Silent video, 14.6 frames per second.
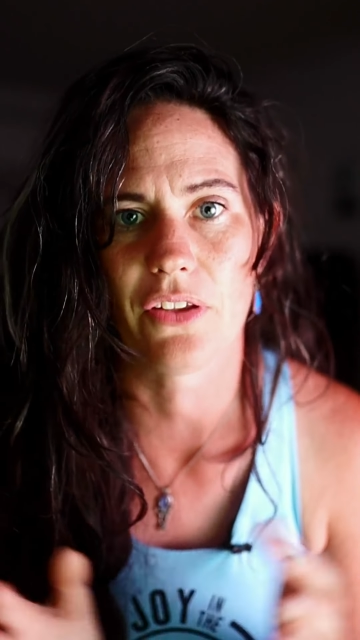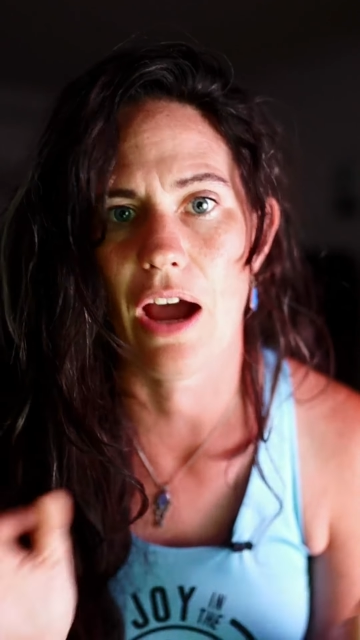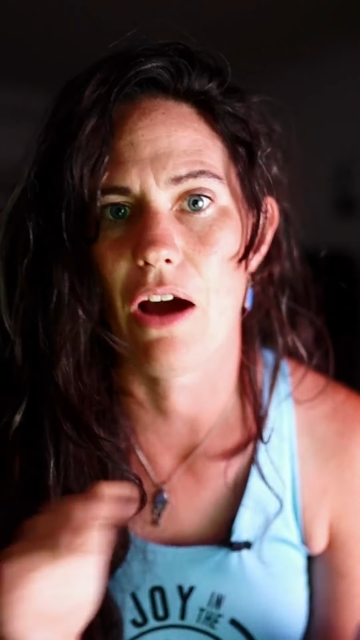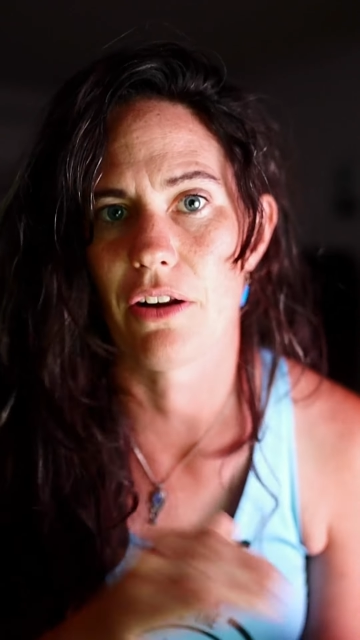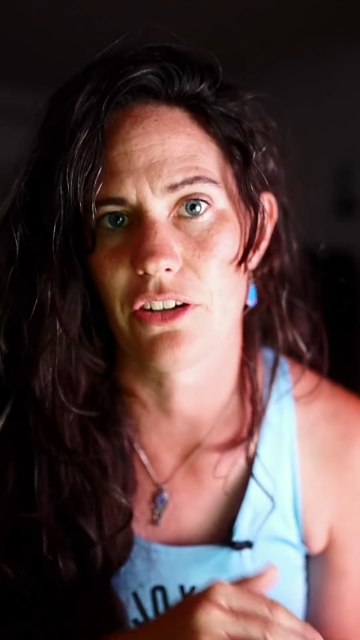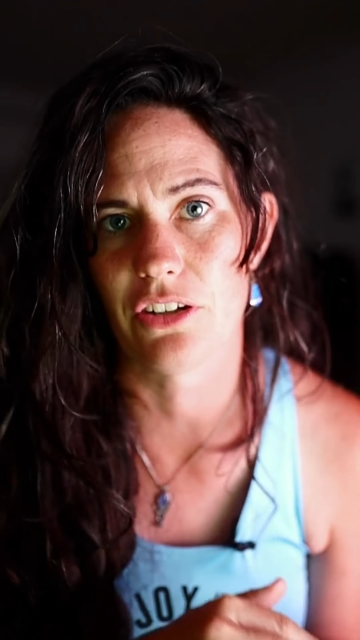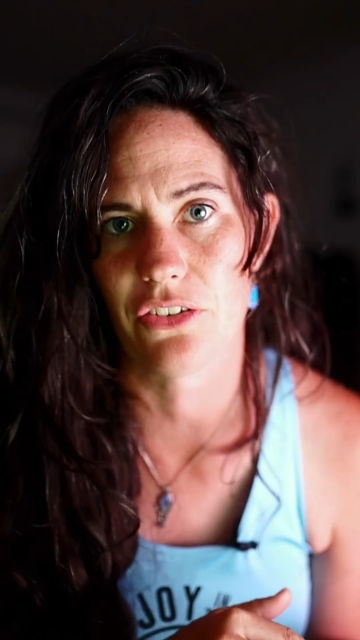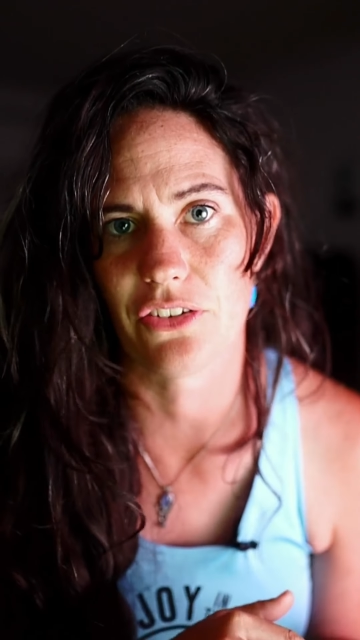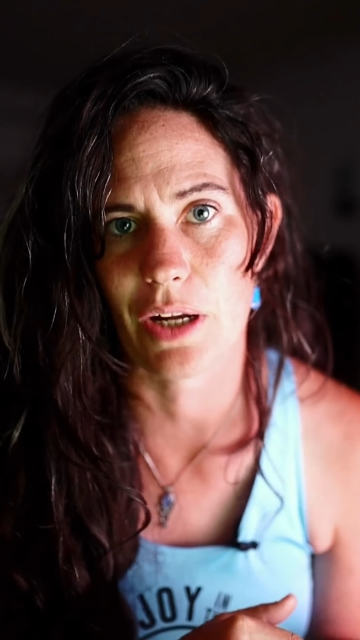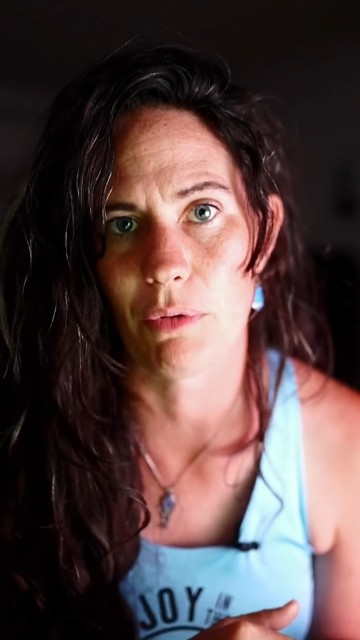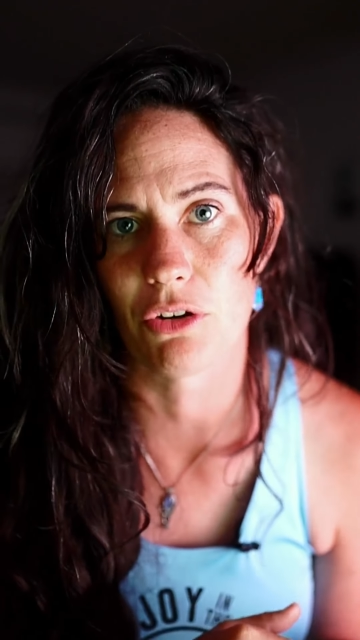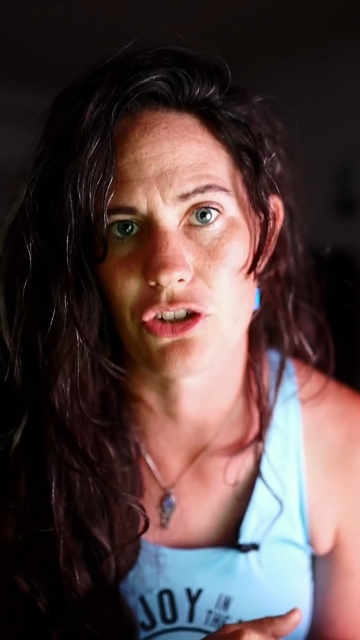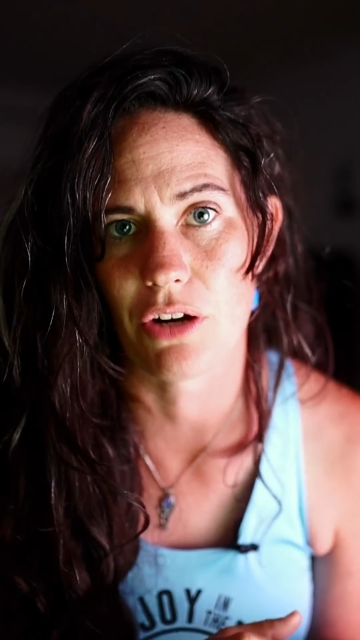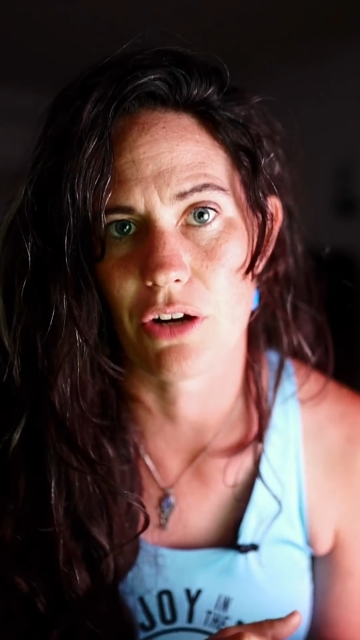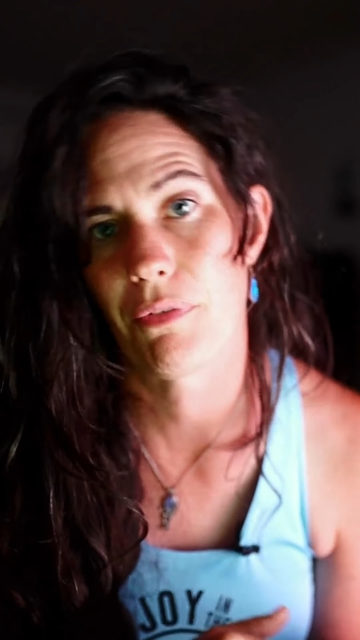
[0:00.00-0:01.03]
how to
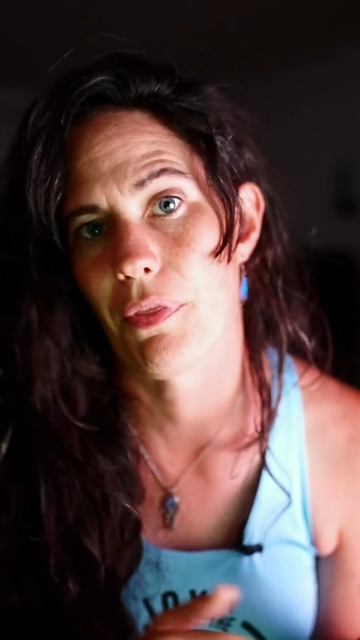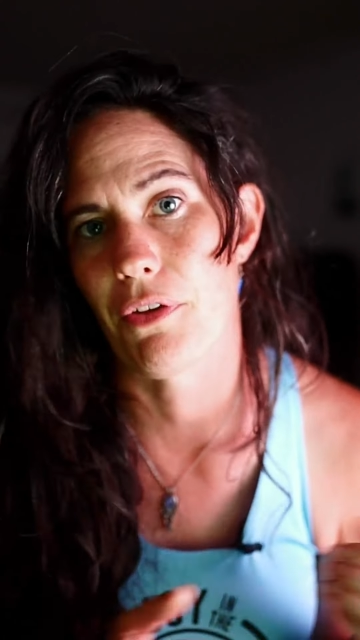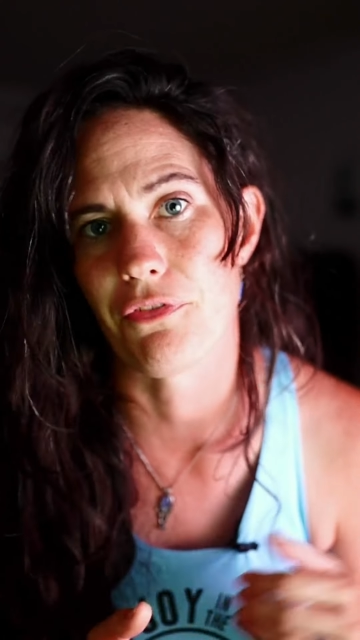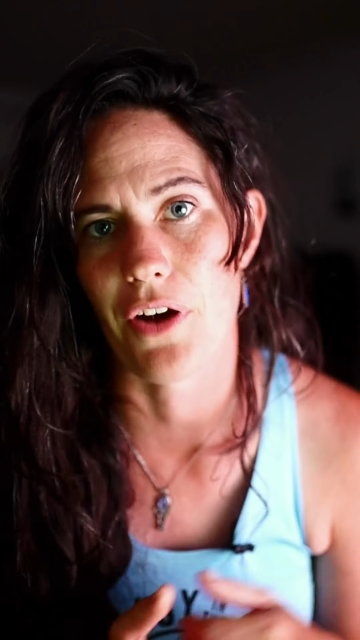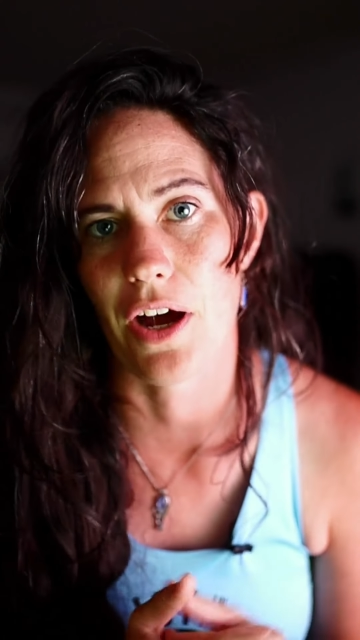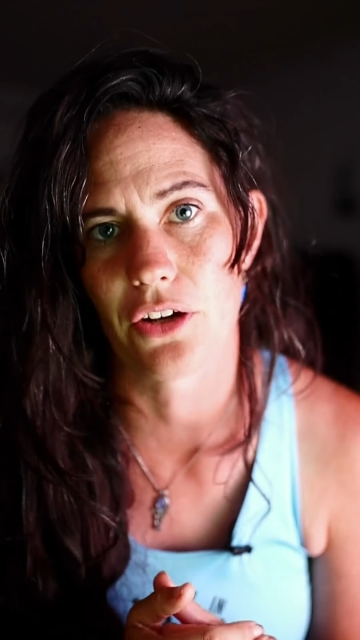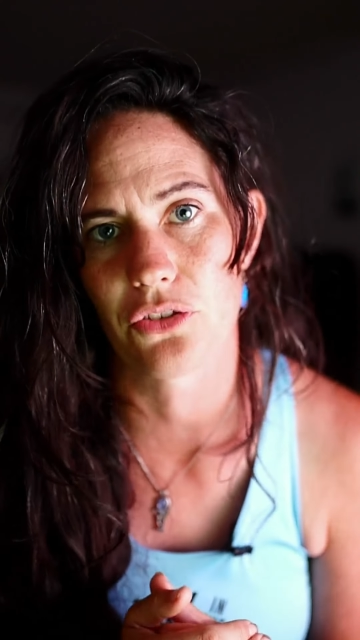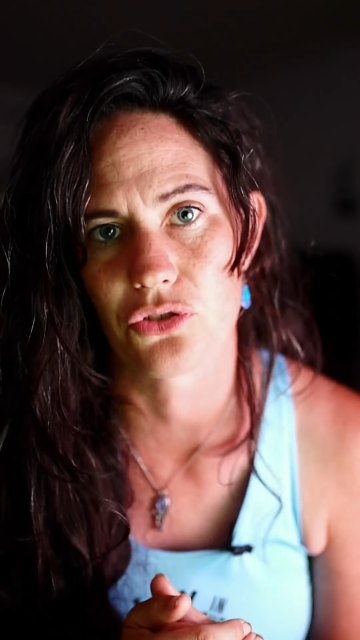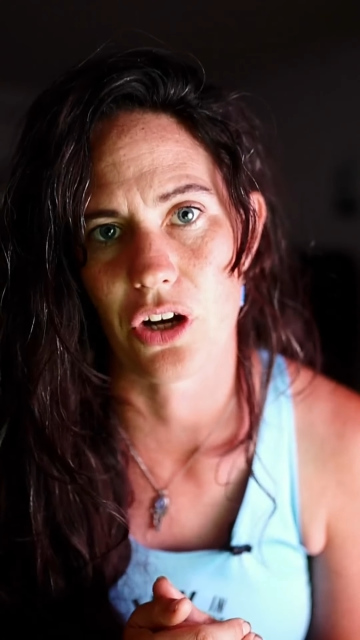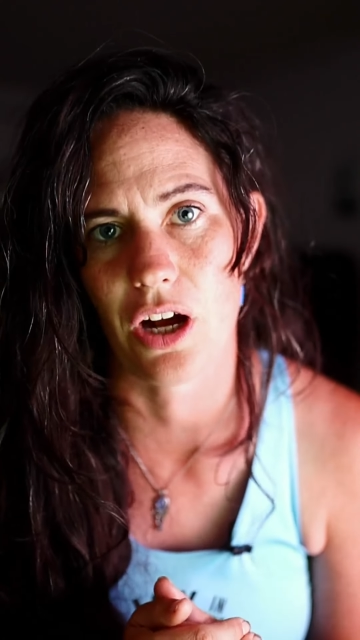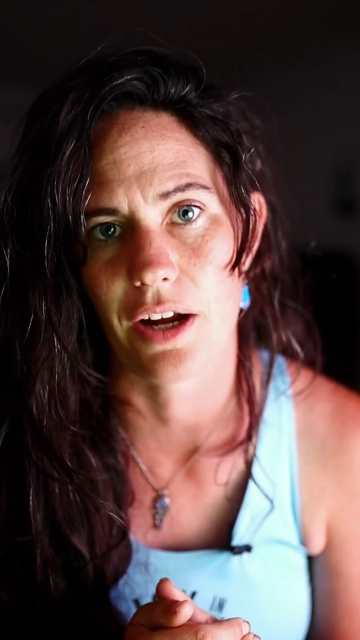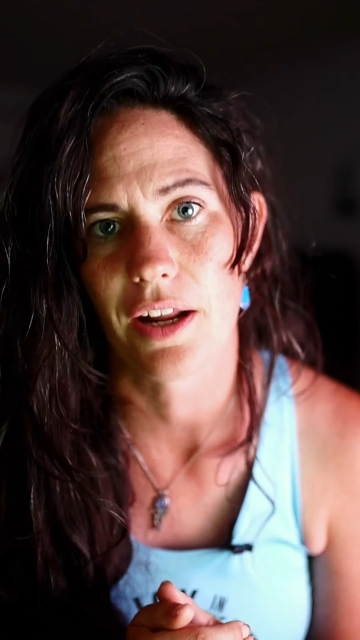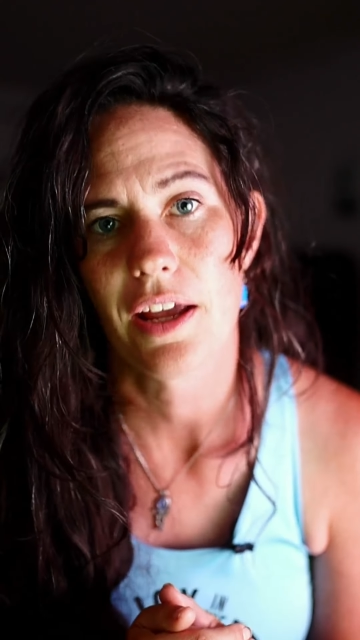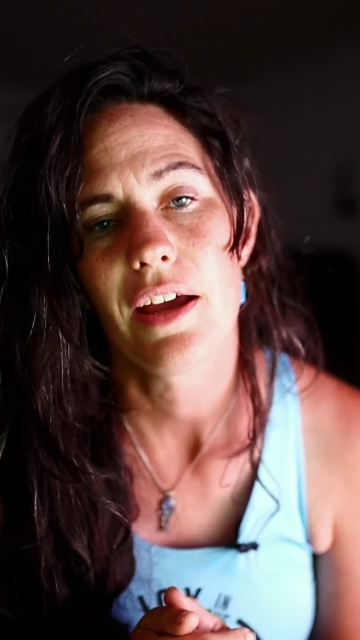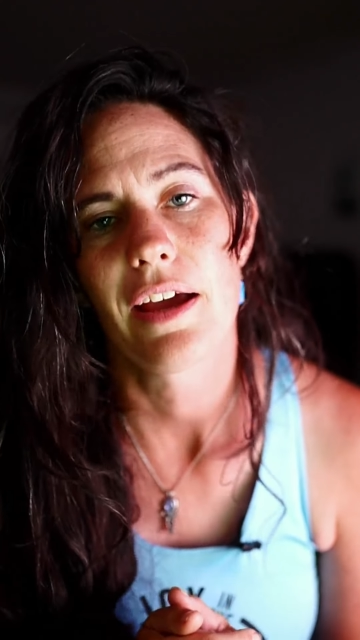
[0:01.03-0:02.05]
distinguish it from the foxtrot,